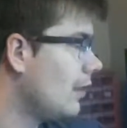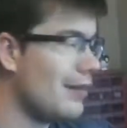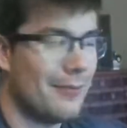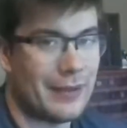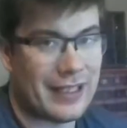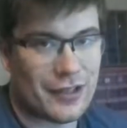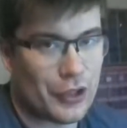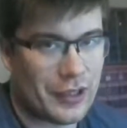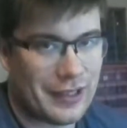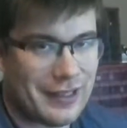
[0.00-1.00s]
But that's all you're
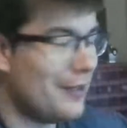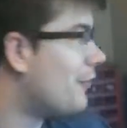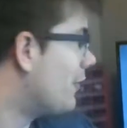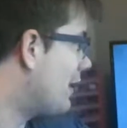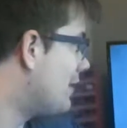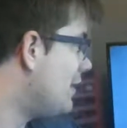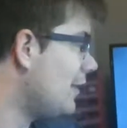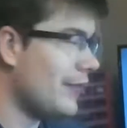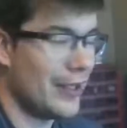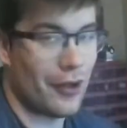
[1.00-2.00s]
going to need for like a
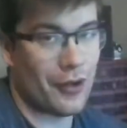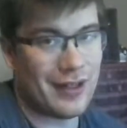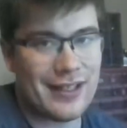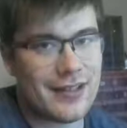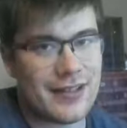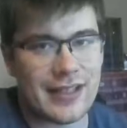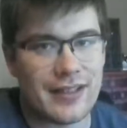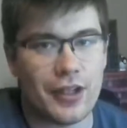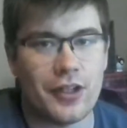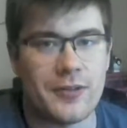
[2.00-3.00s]
TV or any 60
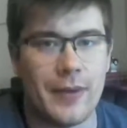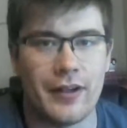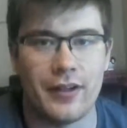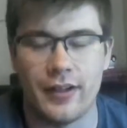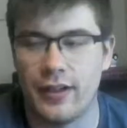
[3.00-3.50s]
hertz monitor.